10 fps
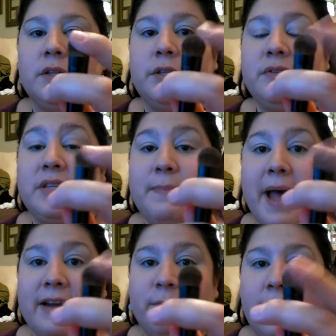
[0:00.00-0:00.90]
loosely
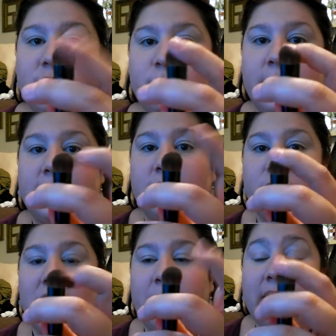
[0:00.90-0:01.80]
packed brush, but
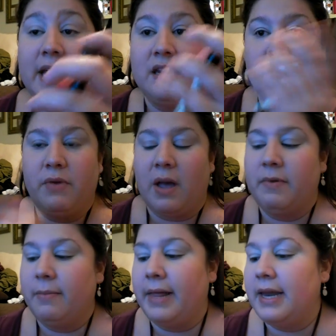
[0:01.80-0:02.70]
it'll come in handy when we
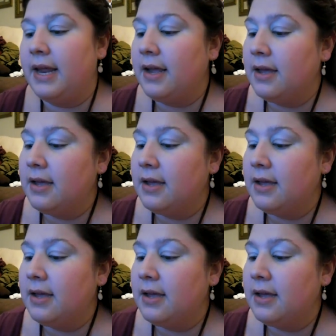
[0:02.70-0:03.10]
come to blending.